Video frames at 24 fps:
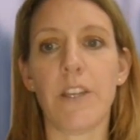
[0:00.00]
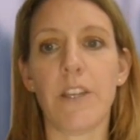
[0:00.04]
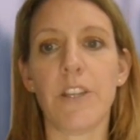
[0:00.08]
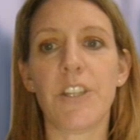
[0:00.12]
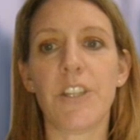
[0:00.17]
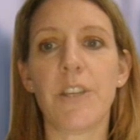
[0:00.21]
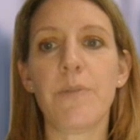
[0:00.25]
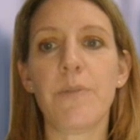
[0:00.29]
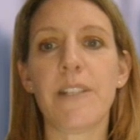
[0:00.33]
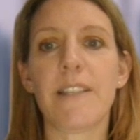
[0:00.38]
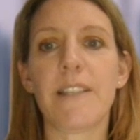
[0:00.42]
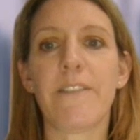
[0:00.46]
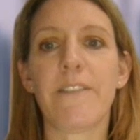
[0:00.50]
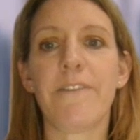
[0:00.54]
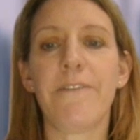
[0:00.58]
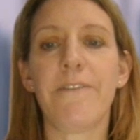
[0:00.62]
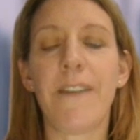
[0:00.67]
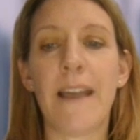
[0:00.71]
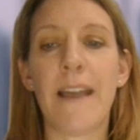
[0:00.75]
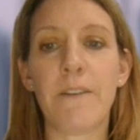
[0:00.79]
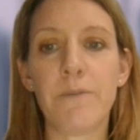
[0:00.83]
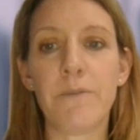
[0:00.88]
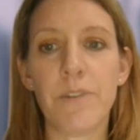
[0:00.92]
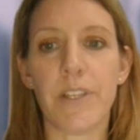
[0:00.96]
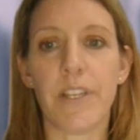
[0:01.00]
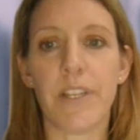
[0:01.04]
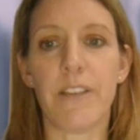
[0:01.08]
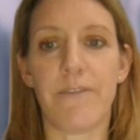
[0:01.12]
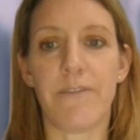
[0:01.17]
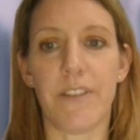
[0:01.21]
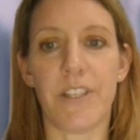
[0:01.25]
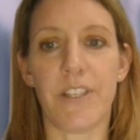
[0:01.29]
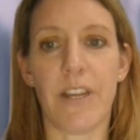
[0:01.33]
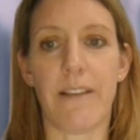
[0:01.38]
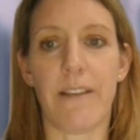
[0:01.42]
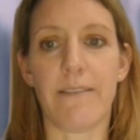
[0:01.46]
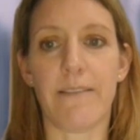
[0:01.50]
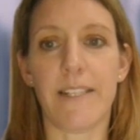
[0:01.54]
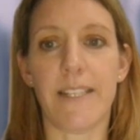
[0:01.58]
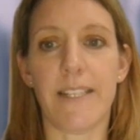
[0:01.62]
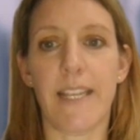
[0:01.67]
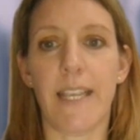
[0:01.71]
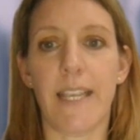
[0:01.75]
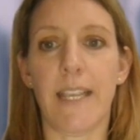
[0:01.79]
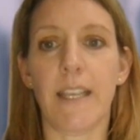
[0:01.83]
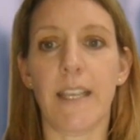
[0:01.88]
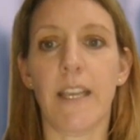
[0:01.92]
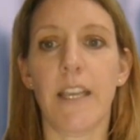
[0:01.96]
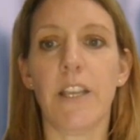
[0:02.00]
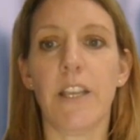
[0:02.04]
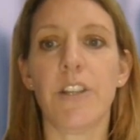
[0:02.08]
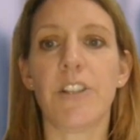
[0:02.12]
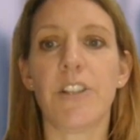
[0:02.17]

She was the founder of the charity.